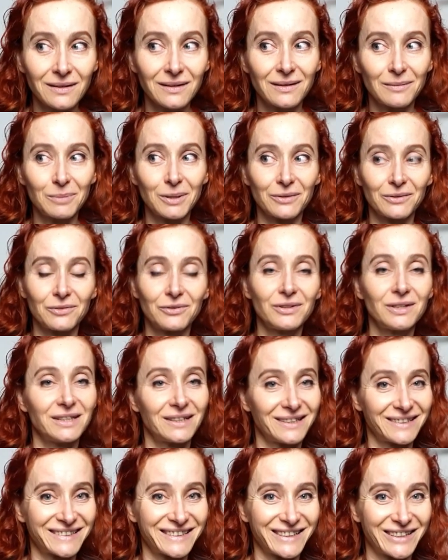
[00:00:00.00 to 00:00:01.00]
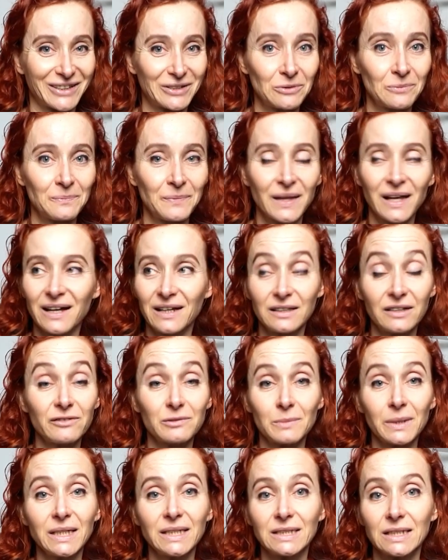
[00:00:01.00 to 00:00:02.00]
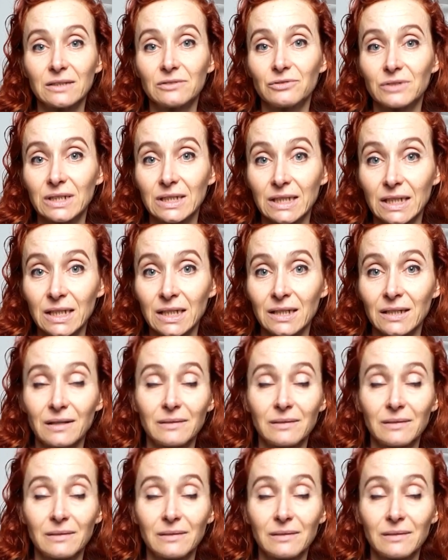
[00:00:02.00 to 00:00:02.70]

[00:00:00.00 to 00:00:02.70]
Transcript: about 3 years ago. I never made it really.